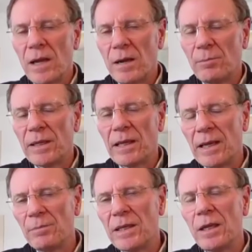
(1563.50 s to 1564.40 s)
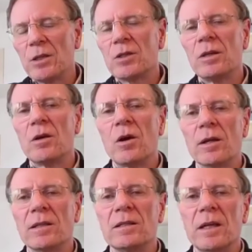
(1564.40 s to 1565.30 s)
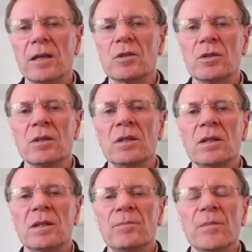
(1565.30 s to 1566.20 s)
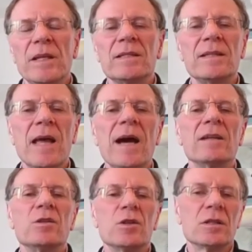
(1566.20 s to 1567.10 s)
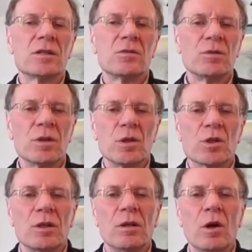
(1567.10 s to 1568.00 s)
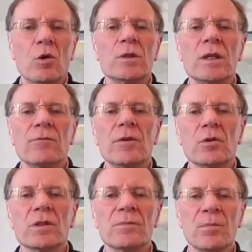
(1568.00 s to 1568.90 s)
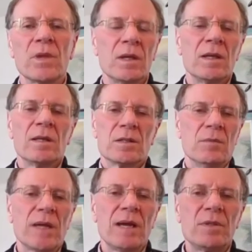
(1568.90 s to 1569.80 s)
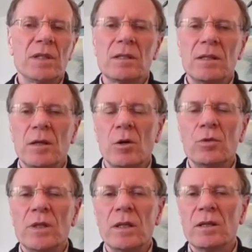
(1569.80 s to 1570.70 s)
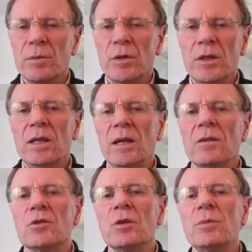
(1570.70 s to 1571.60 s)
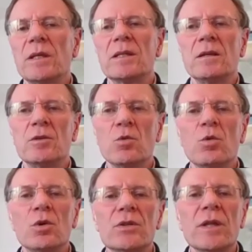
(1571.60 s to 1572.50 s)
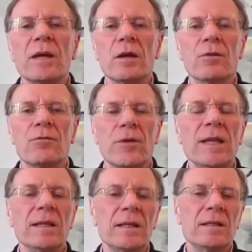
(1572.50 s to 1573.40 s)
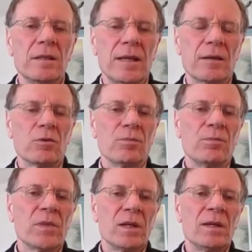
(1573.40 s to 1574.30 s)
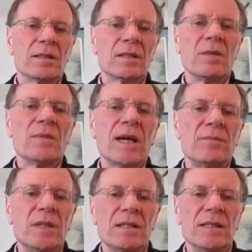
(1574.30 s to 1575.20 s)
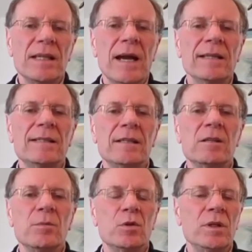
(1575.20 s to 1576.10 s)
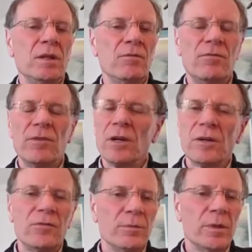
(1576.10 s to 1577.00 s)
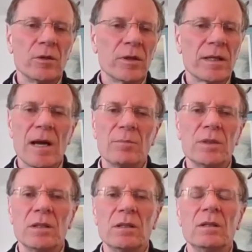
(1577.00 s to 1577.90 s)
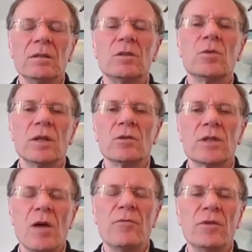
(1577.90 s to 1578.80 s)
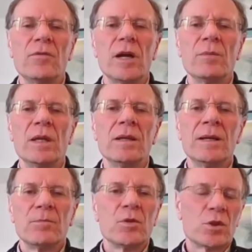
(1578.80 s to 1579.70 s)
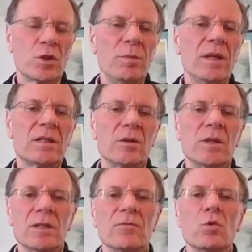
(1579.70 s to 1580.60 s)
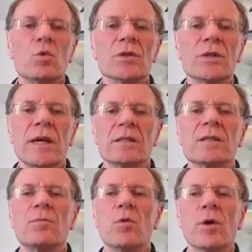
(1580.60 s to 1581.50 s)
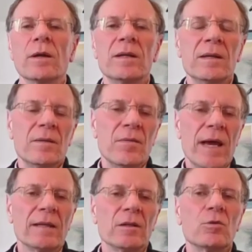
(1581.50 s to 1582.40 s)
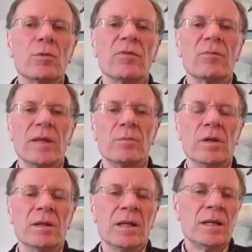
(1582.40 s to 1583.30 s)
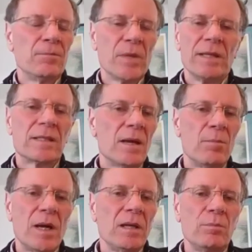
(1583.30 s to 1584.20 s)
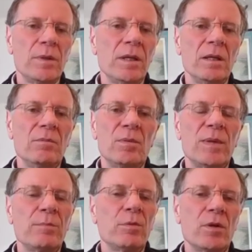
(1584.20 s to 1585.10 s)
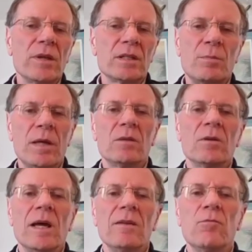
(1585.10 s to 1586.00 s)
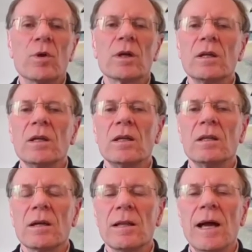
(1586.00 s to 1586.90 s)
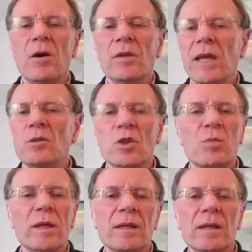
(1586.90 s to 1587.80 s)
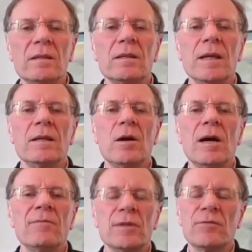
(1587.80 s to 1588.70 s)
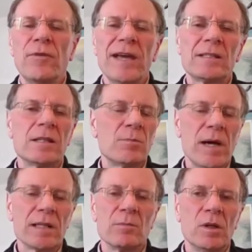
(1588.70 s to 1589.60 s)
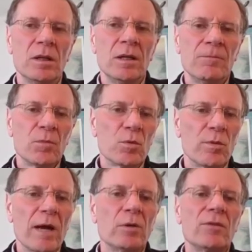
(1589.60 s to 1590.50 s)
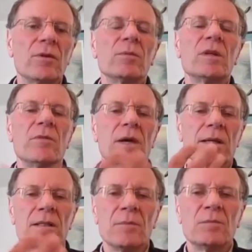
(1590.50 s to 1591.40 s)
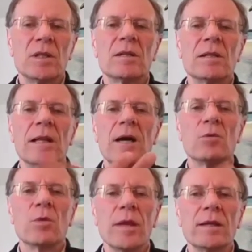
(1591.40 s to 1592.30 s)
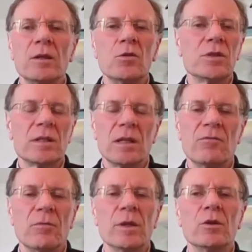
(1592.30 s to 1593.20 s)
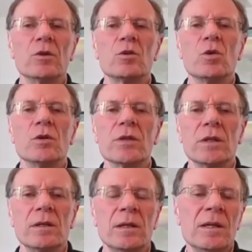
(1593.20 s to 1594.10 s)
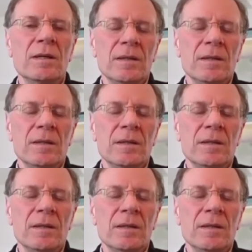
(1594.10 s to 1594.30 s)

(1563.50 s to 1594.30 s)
application architecture is not just the traditional OT folks. Sometimes it's the OT community, and there should be a set of tools that are friendly to that group. Sometimes it's the IT community, very familiar and competent in the do-it-yourself environment. There should be a series of tools that support that group of people. And some might be people that spend their life working in the cloud and just want to get the data off as fast as possible, route it from the device up to the cloud where they can use a set of familiar tools in a